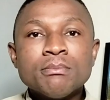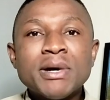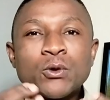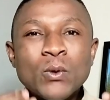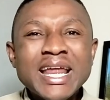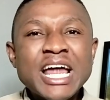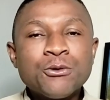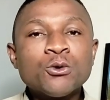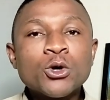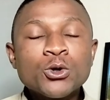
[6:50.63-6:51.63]
But when I
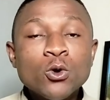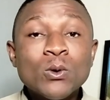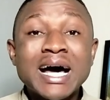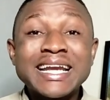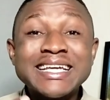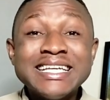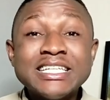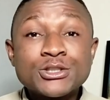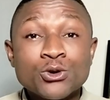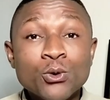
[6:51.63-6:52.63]
do not know that he
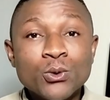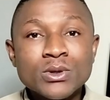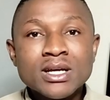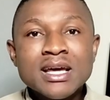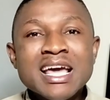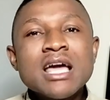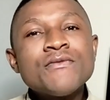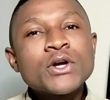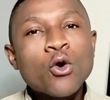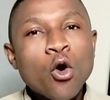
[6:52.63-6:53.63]
is good,
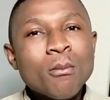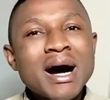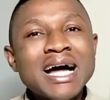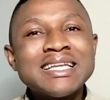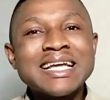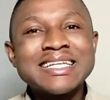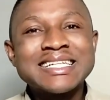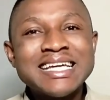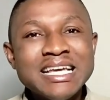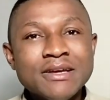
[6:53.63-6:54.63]
every command that he
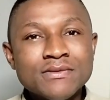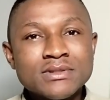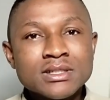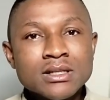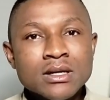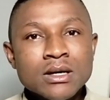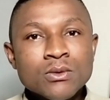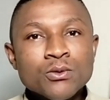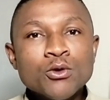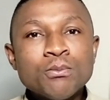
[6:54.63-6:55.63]
gives
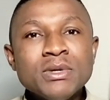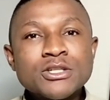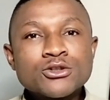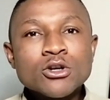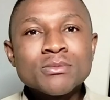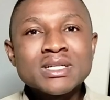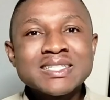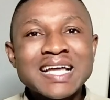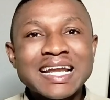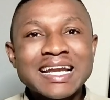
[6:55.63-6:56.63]
will be something
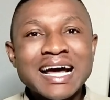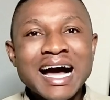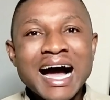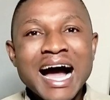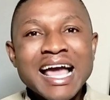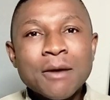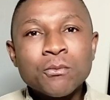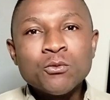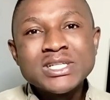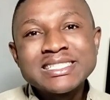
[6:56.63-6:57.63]
that I
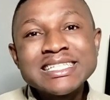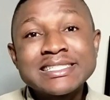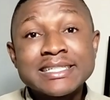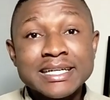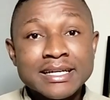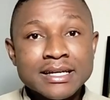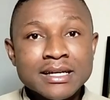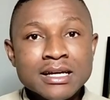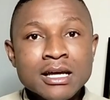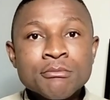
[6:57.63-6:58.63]
am resisting.
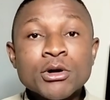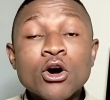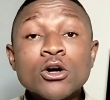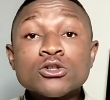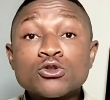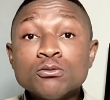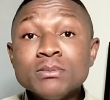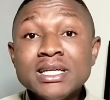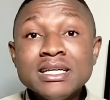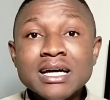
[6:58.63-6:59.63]
Because to
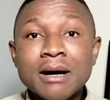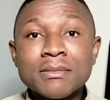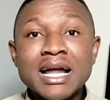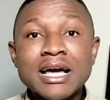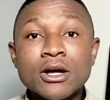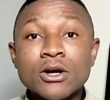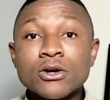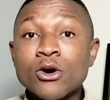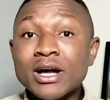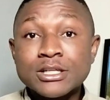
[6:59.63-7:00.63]
me, I'm like,
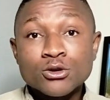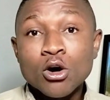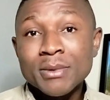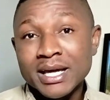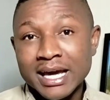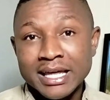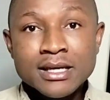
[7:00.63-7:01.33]
God has come again.